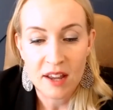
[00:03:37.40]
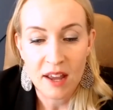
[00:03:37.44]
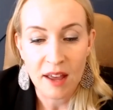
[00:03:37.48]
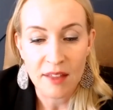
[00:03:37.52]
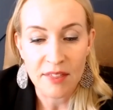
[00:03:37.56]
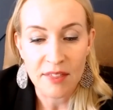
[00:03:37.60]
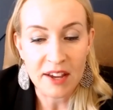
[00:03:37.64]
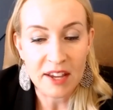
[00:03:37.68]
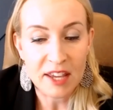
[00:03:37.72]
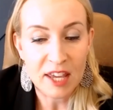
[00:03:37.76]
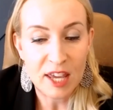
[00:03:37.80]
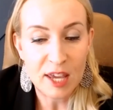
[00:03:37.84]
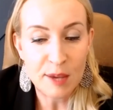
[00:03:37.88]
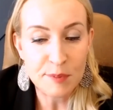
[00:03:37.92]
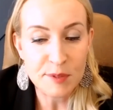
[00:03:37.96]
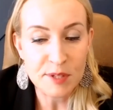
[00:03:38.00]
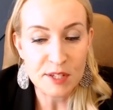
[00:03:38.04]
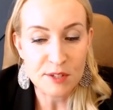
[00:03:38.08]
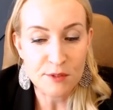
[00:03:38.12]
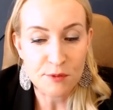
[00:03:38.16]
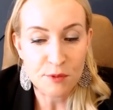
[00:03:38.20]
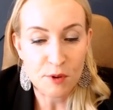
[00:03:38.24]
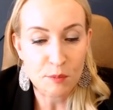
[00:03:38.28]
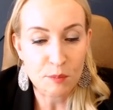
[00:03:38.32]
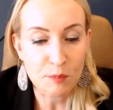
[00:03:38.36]
that keeps
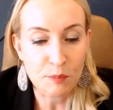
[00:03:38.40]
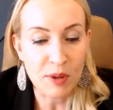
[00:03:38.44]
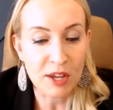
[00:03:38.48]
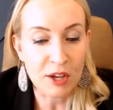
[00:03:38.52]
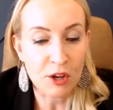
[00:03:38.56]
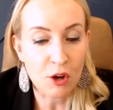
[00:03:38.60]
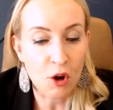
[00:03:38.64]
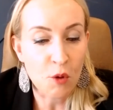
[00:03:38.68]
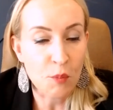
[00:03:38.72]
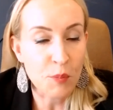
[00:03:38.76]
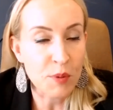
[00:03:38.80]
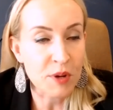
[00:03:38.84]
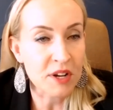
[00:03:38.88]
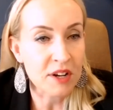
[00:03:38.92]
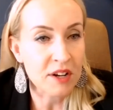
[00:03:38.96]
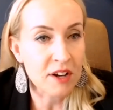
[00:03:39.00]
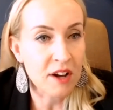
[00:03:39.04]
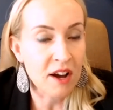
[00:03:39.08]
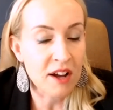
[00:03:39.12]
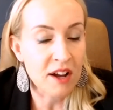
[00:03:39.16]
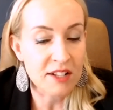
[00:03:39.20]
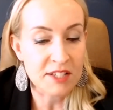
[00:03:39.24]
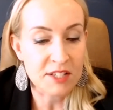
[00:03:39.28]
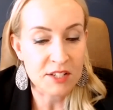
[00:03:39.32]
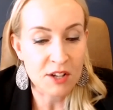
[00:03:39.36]
us from being open to
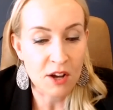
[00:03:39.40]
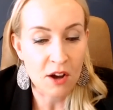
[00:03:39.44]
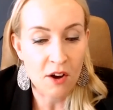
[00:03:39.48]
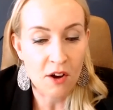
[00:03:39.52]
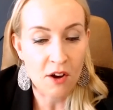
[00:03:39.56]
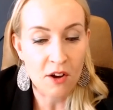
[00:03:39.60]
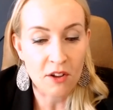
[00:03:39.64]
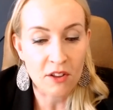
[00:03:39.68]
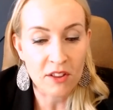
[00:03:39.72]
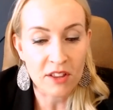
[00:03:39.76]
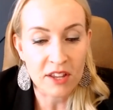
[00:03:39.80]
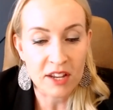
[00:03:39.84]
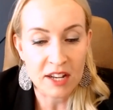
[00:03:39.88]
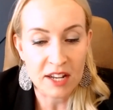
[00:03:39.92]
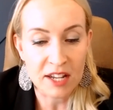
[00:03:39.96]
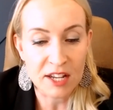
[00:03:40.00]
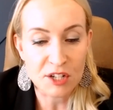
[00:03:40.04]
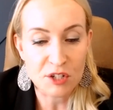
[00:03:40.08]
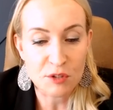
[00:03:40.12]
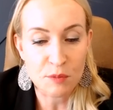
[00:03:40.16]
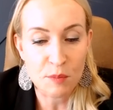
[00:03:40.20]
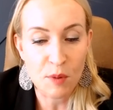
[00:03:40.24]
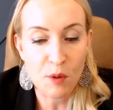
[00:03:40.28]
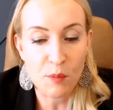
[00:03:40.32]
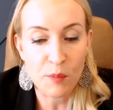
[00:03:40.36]
God's call in
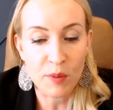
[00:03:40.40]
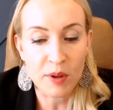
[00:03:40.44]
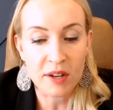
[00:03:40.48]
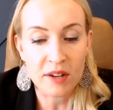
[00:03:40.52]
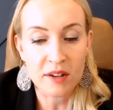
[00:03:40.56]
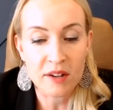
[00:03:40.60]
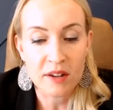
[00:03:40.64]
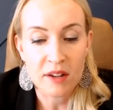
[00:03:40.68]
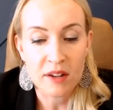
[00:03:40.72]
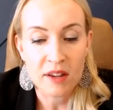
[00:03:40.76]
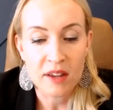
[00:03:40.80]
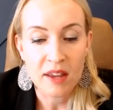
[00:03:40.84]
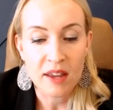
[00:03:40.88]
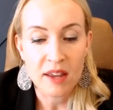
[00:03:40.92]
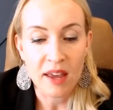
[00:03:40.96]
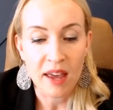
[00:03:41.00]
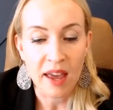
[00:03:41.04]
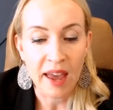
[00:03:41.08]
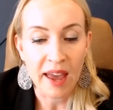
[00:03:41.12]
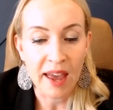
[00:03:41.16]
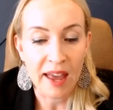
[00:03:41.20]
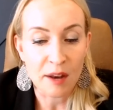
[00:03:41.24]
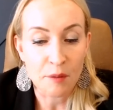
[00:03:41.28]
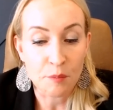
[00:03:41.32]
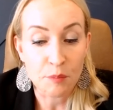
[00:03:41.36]
each moment
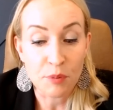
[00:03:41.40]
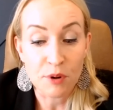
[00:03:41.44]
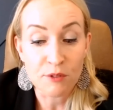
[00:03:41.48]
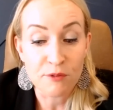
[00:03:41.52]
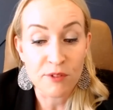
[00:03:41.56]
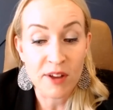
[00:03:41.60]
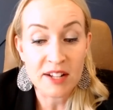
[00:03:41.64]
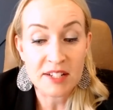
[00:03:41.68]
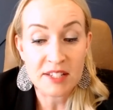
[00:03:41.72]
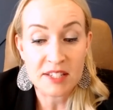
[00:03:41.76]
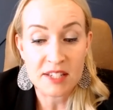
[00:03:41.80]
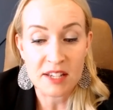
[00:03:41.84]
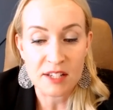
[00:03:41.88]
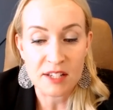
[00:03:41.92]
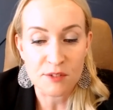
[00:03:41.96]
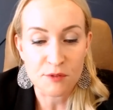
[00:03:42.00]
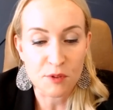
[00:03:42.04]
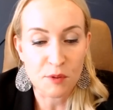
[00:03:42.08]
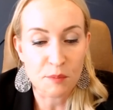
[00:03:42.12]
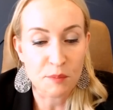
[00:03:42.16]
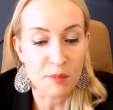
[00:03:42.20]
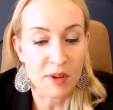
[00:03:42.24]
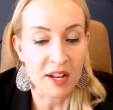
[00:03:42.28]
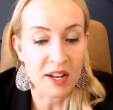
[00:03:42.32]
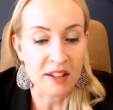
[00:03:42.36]
and prevents us
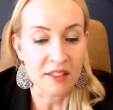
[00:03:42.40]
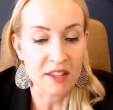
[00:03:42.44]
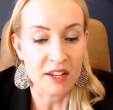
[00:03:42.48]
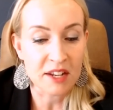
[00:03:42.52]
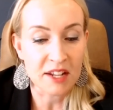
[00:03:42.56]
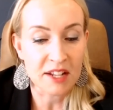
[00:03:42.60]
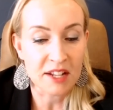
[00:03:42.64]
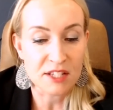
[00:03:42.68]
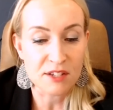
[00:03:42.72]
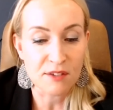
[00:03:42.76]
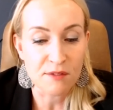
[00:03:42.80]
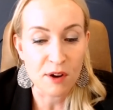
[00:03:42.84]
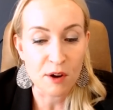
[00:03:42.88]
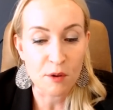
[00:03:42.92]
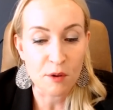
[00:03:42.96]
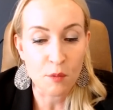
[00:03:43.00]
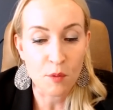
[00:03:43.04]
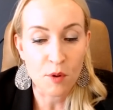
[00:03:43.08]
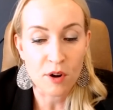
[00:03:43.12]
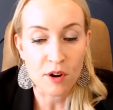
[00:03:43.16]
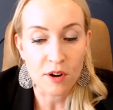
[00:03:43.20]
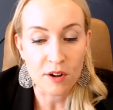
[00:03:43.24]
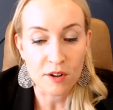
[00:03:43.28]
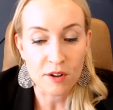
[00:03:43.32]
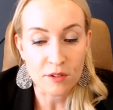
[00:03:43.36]
from meeting the needs of our
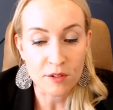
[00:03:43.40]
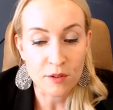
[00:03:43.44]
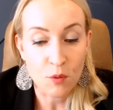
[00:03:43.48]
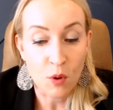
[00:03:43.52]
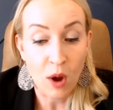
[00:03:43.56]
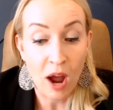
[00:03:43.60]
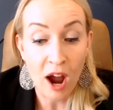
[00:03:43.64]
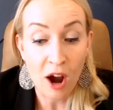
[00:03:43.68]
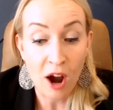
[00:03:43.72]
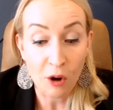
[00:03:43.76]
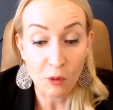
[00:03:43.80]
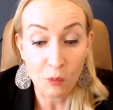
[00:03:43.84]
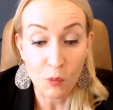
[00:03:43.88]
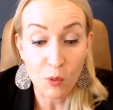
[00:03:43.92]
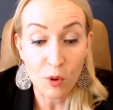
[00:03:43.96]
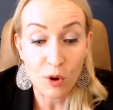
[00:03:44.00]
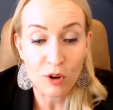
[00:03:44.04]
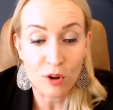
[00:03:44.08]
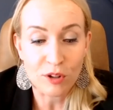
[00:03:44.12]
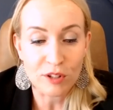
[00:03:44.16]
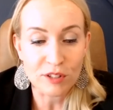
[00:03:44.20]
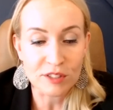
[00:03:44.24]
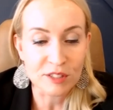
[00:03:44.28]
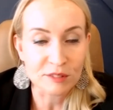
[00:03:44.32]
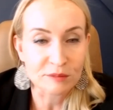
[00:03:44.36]

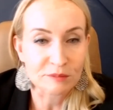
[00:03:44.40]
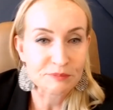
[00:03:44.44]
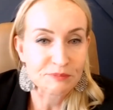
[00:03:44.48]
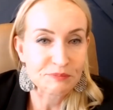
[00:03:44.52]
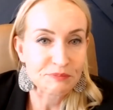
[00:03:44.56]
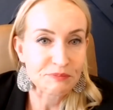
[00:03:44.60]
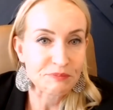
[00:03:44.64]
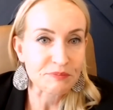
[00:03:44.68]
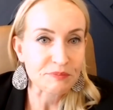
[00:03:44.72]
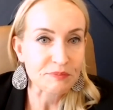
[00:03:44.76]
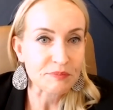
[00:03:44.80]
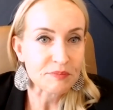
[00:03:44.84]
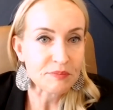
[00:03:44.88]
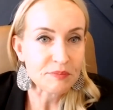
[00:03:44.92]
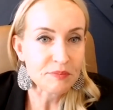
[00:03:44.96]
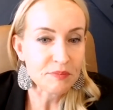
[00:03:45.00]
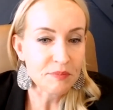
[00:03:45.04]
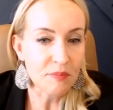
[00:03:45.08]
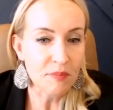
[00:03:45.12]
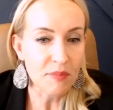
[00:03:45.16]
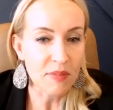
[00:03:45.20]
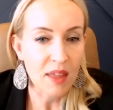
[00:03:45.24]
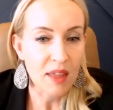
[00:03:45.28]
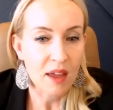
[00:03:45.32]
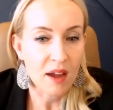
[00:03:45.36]
world.
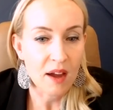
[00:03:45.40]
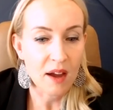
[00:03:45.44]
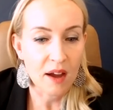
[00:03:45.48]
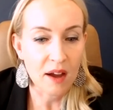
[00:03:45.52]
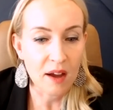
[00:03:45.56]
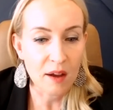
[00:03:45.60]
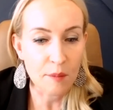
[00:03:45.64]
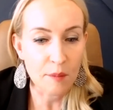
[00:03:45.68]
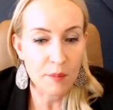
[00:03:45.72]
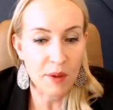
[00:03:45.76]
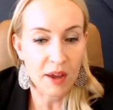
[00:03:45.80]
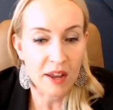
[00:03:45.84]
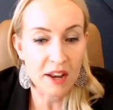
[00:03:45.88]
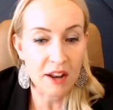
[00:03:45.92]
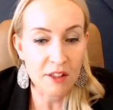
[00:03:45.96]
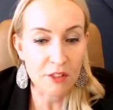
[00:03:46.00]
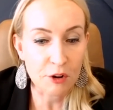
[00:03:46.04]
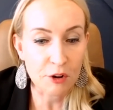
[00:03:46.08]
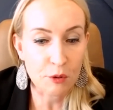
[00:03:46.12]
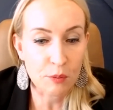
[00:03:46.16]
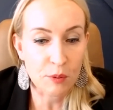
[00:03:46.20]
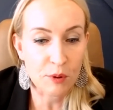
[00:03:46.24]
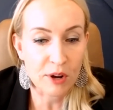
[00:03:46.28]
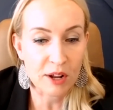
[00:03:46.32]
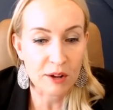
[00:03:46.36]
Another
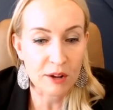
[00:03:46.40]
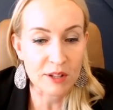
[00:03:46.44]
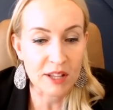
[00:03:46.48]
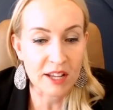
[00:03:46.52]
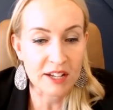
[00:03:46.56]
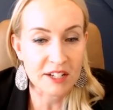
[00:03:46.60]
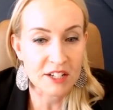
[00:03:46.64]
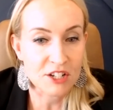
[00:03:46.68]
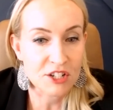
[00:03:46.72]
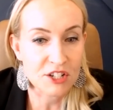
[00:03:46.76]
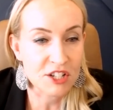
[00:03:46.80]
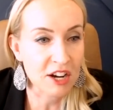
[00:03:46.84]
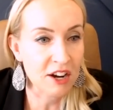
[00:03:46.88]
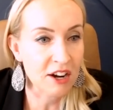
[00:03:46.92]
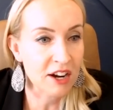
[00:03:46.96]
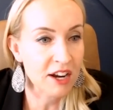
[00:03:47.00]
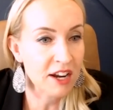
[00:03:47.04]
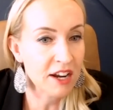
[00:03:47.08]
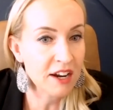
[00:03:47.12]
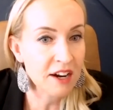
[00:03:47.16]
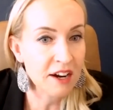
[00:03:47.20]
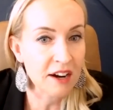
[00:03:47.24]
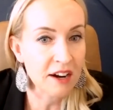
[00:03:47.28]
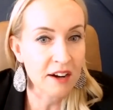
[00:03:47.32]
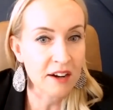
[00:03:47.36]
quote I would like to share
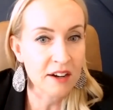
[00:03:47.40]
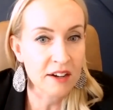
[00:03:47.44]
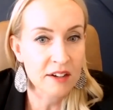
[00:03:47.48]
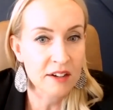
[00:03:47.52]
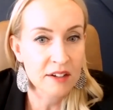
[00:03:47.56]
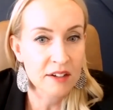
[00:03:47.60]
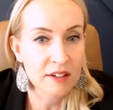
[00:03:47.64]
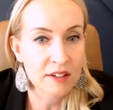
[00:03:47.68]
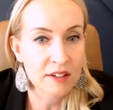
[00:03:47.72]
here.